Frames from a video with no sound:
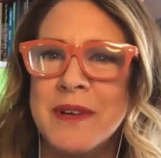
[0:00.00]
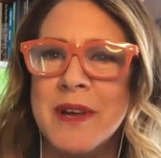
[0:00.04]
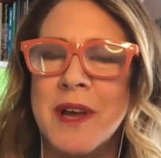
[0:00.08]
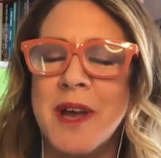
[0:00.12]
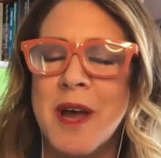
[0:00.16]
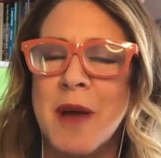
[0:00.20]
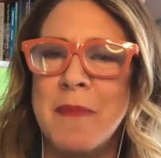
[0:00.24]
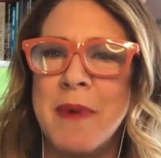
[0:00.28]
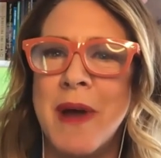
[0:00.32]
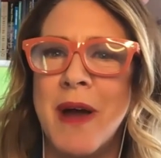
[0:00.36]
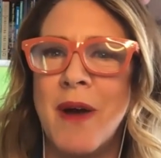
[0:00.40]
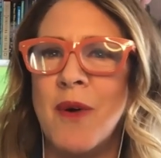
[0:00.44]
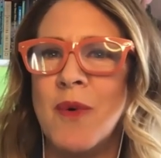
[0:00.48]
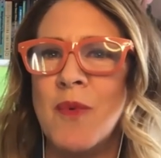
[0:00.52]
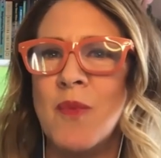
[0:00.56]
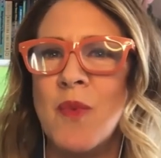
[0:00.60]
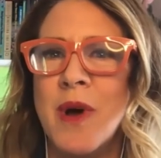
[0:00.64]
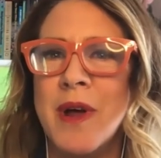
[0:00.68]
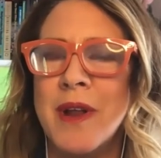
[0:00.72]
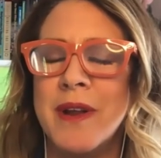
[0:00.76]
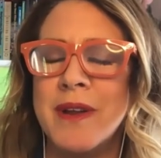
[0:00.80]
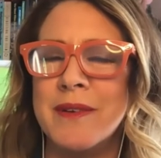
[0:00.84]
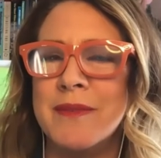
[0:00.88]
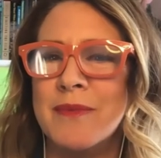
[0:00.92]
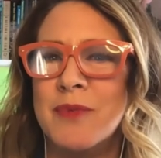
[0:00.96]
about
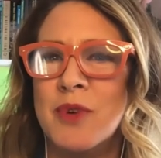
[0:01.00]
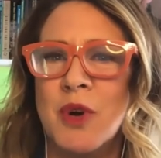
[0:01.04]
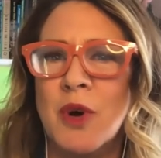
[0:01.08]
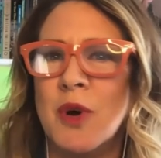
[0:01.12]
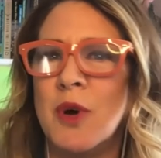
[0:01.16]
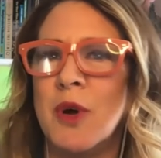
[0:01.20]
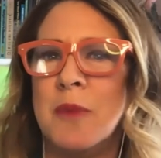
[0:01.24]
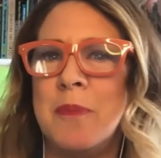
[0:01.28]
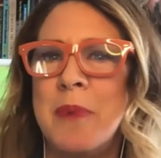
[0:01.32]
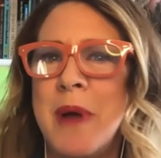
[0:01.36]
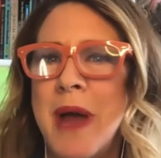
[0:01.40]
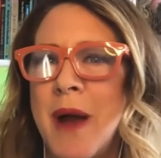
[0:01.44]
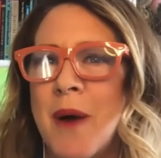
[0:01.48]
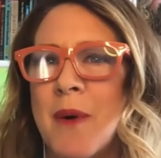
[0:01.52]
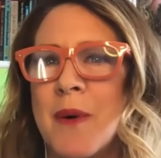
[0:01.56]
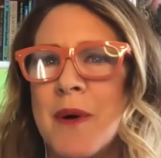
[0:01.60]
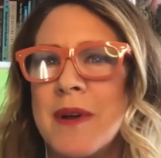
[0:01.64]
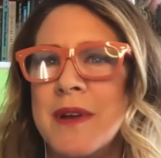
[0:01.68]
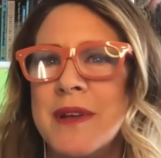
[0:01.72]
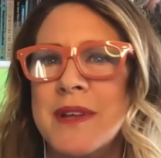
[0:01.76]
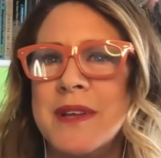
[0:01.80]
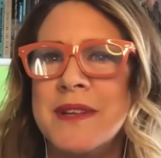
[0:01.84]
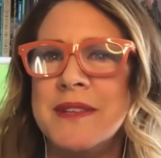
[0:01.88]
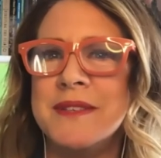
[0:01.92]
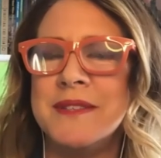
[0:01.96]
what girl power
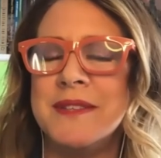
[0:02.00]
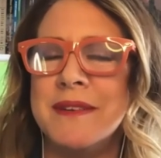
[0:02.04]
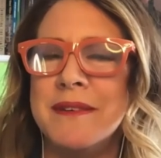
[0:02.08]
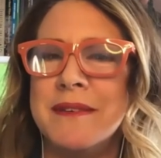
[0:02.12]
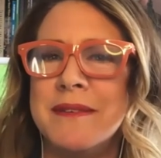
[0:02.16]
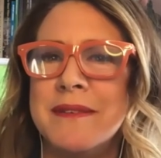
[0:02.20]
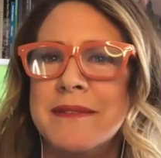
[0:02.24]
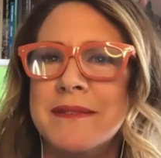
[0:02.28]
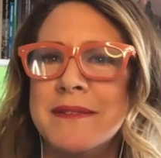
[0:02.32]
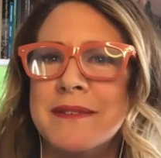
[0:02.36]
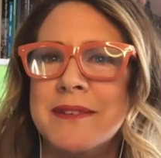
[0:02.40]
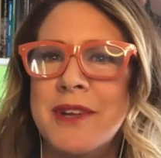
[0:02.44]
is and